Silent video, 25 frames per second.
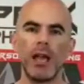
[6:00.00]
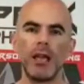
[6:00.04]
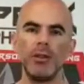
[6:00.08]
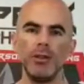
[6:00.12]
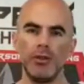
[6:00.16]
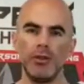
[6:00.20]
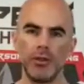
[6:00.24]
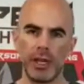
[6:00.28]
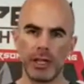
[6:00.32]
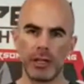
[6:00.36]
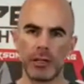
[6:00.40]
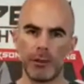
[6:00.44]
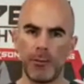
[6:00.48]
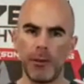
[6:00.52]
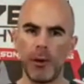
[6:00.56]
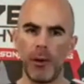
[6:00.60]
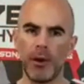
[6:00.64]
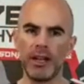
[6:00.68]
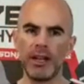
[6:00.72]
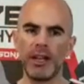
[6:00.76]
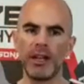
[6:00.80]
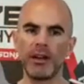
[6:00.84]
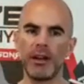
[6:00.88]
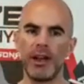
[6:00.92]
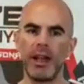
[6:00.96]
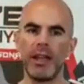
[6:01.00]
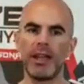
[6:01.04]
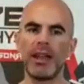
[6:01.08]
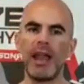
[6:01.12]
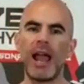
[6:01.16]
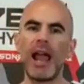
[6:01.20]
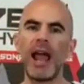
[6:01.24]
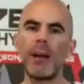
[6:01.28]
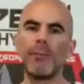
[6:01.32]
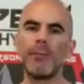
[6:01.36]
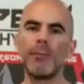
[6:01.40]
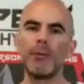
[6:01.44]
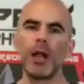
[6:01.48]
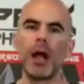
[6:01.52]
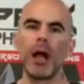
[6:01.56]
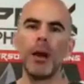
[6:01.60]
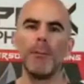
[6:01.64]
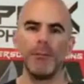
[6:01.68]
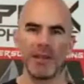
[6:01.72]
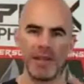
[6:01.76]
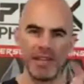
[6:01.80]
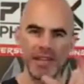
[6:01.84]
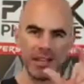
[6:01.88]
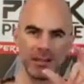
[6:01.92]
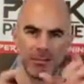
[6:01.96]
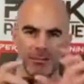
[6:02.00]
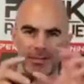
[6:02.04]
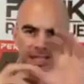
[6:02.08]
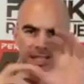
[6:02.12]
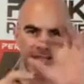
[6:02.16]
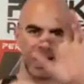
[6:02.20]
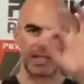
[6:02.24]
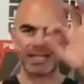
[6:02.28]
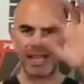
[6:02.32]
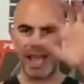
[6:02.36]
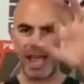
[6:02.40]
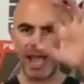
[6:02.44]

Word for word: You get the point here. An apple, a medium-sized